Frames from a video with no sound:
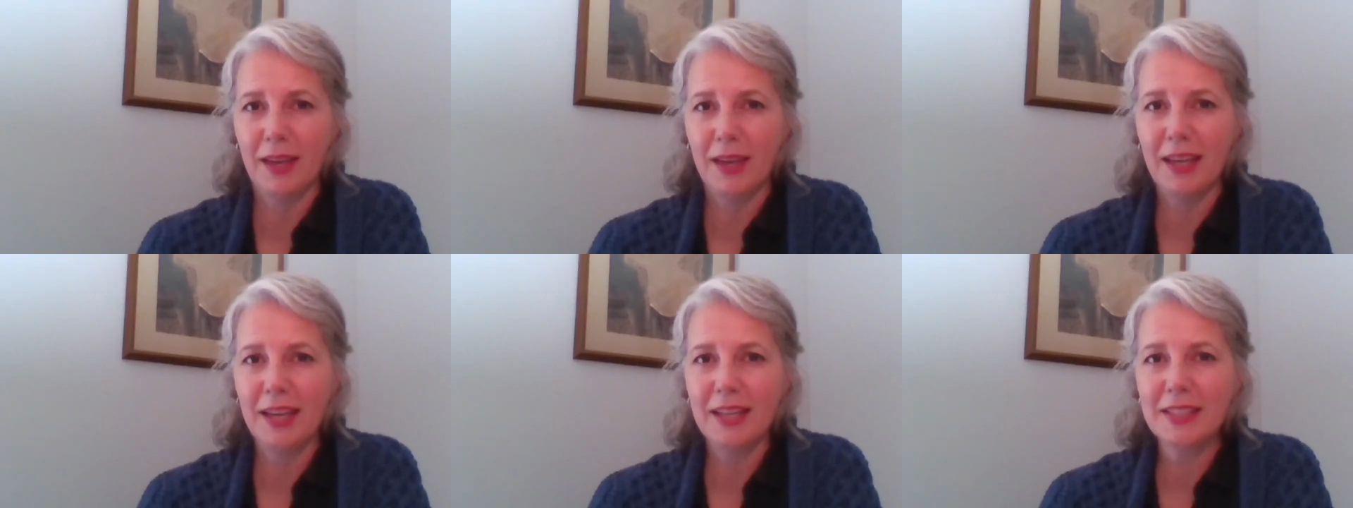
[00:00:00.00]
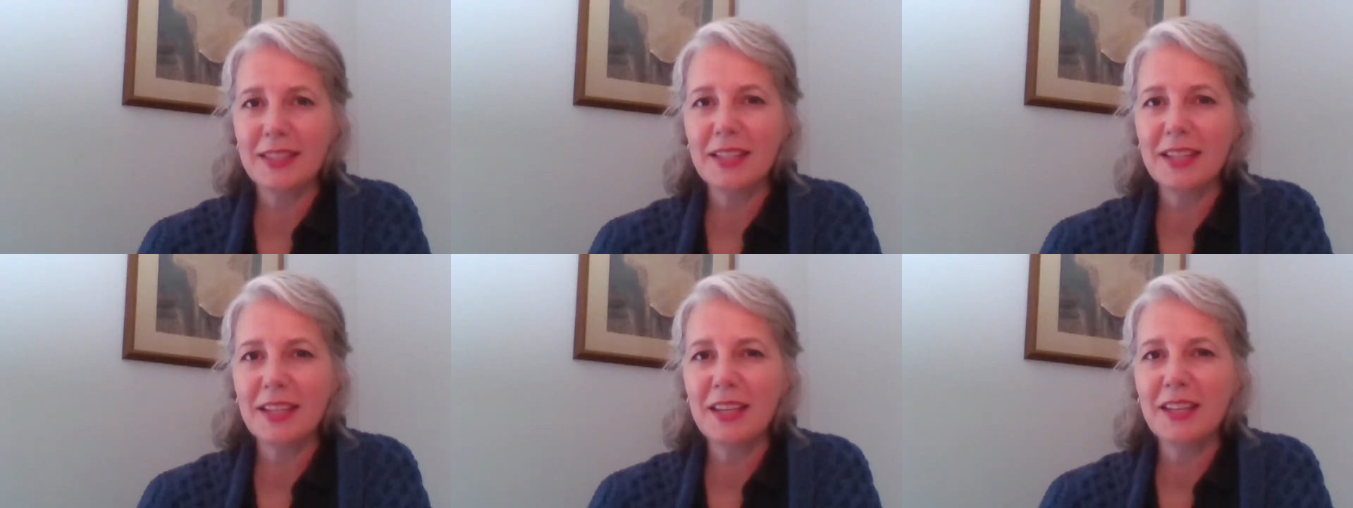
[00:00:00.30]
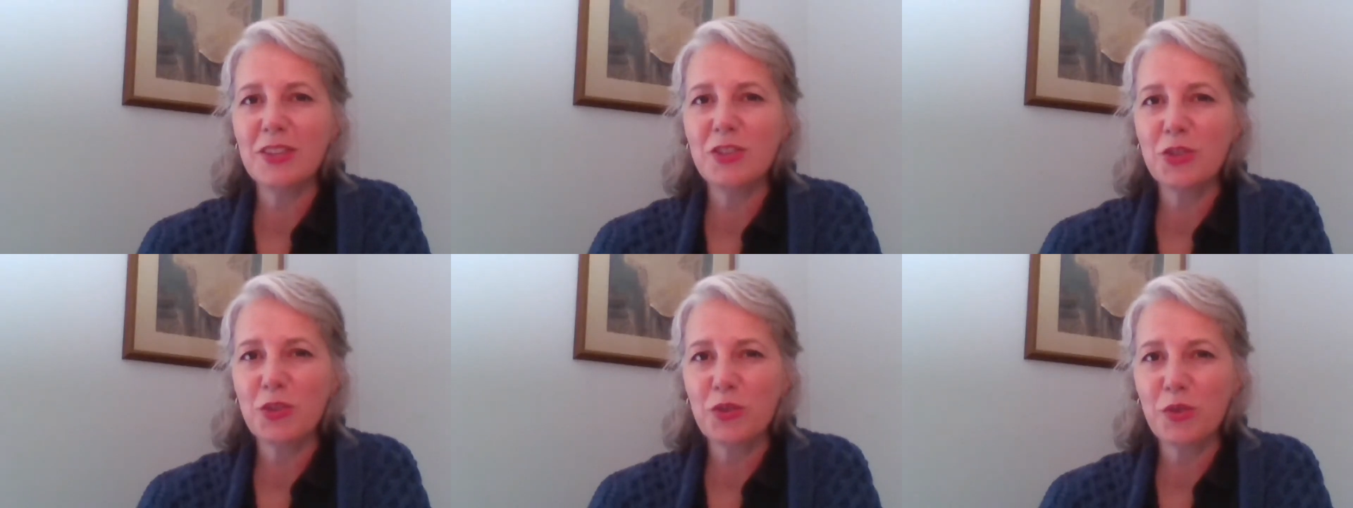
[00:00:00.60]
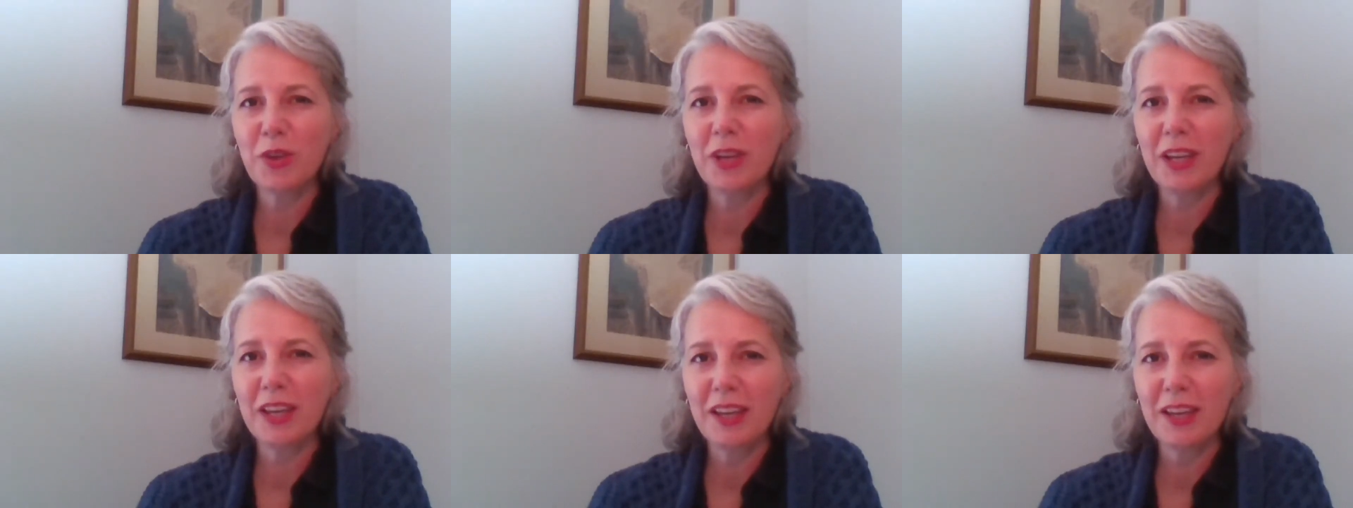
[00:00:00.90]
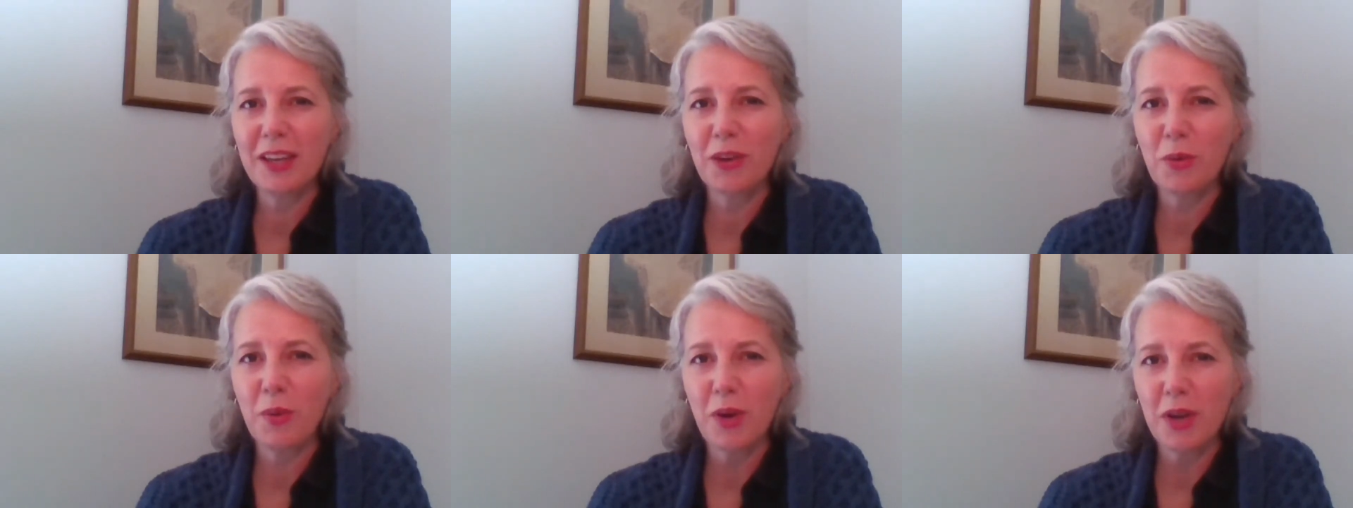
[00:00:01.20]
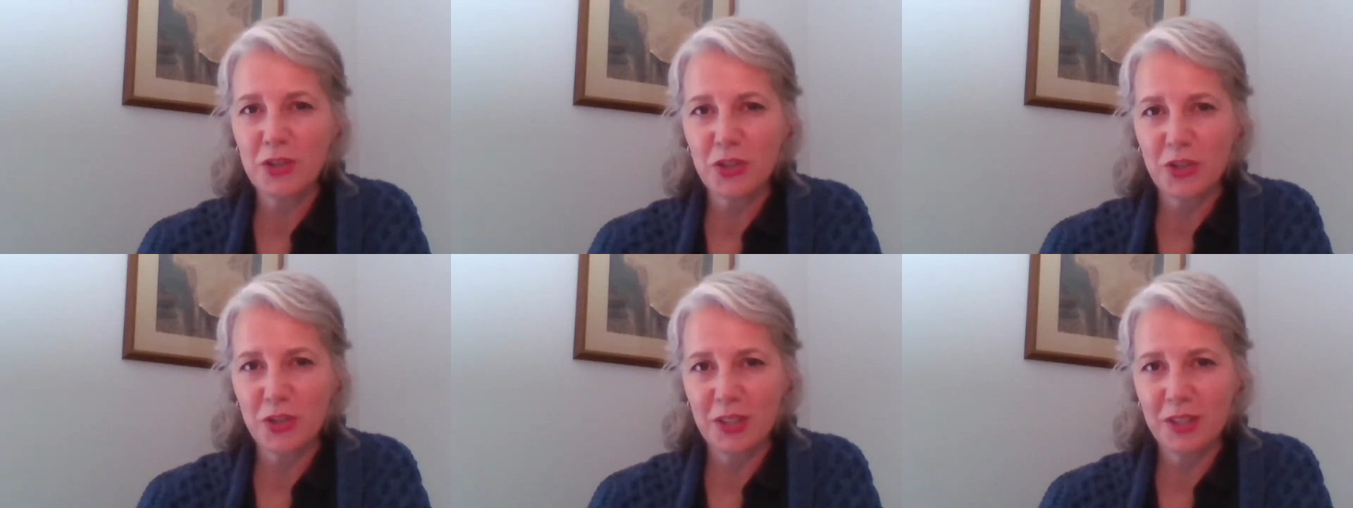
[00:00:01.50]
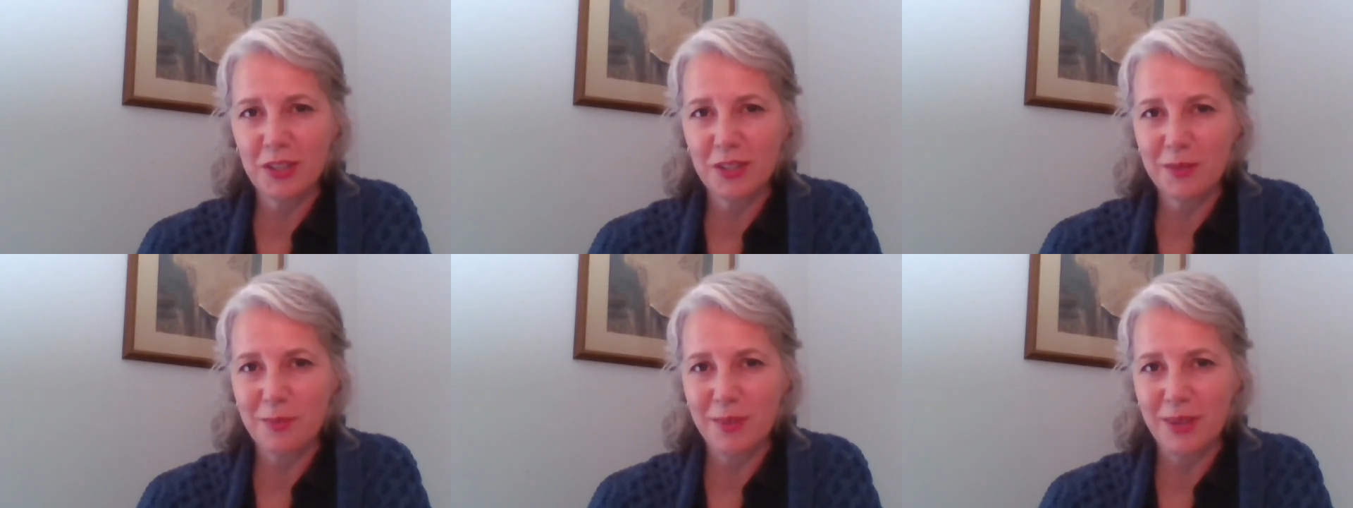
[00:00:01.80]
It's an intriguing
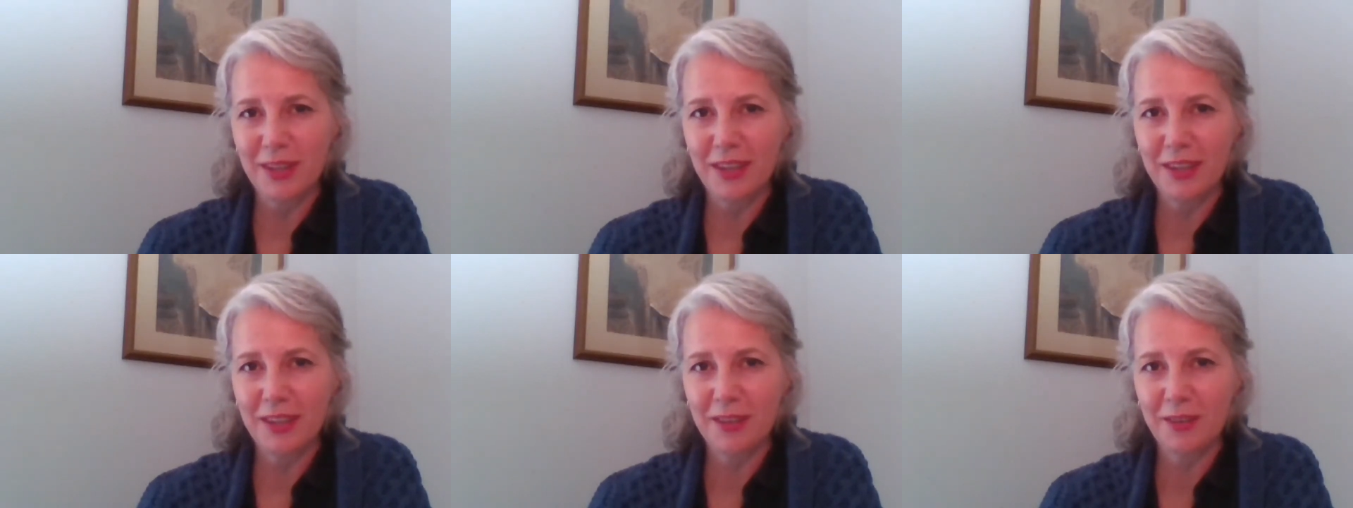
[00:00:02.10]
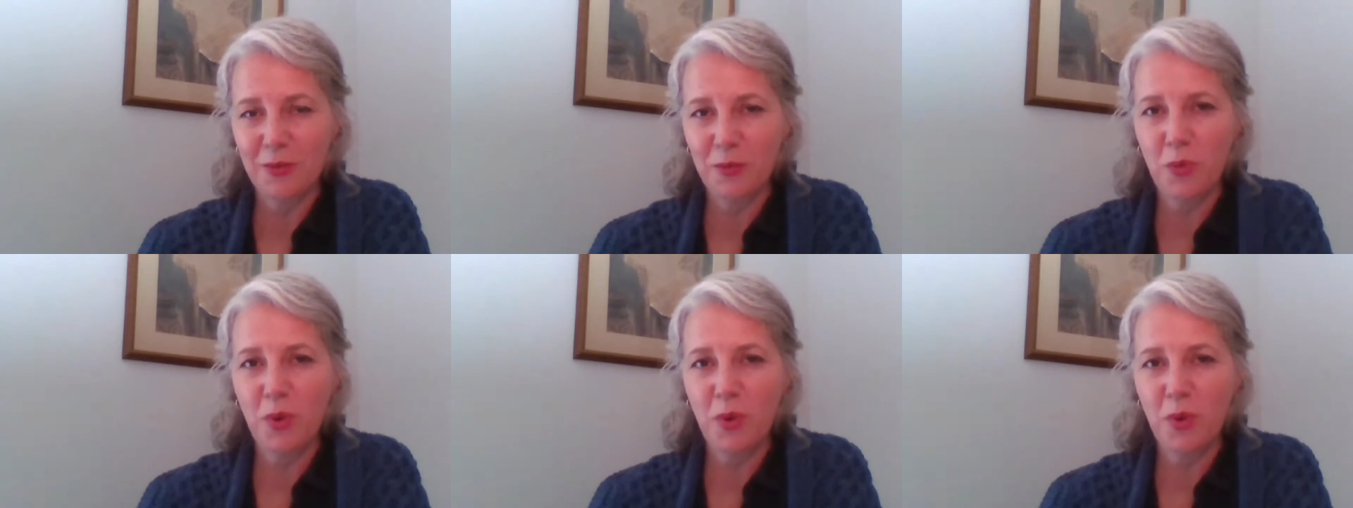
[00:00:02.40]
question to me.